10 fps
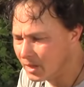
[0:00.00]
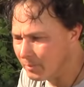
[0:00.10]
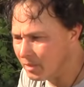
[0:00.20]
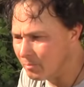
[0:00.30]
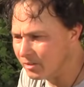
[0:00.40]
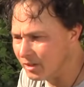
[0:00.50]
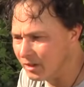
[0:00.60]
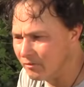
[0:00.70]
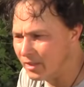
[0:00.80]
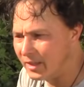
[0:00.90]
I made the
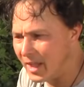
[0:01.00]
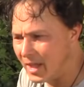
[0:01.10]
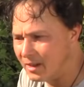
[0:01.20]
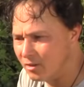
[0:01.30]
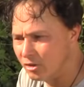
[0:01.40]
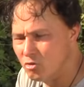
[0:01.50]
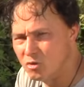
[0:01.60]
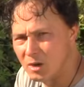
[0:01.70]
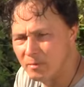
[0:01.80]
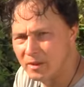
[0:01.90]
mistake of like adding a
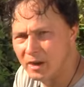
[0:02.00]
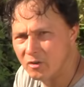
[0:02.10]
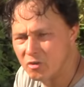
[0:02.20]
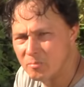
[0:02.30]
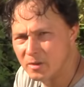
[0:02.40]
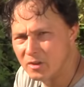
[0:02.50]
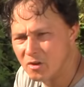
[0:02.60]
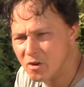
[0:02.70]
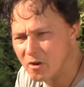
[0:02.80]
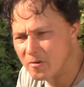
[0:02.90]
cucumber that I grew in my
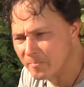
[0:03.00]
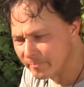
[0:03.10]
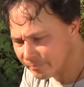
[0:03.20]
yard